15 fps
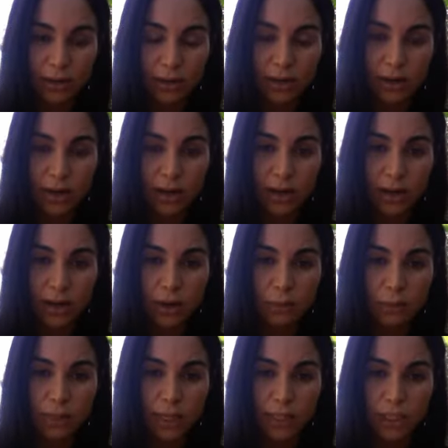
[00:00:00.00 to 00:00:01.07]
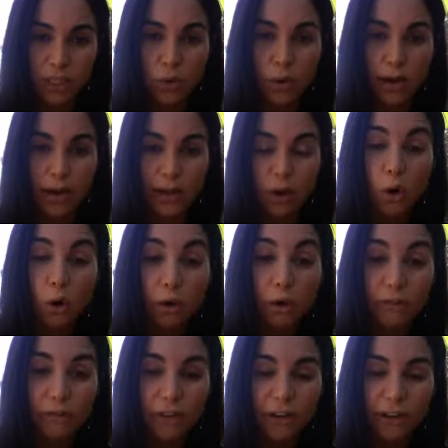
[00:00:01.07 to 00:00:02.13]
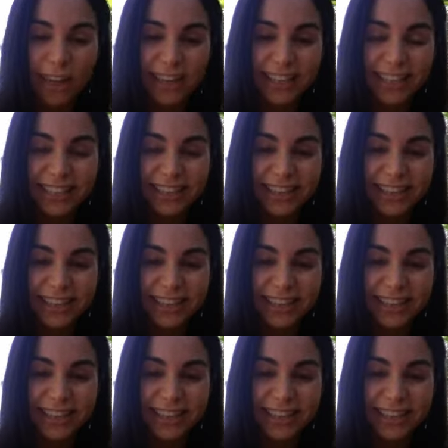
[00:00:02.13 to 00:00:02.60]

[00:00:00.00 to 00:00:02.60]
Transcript: And I was actually quite horrified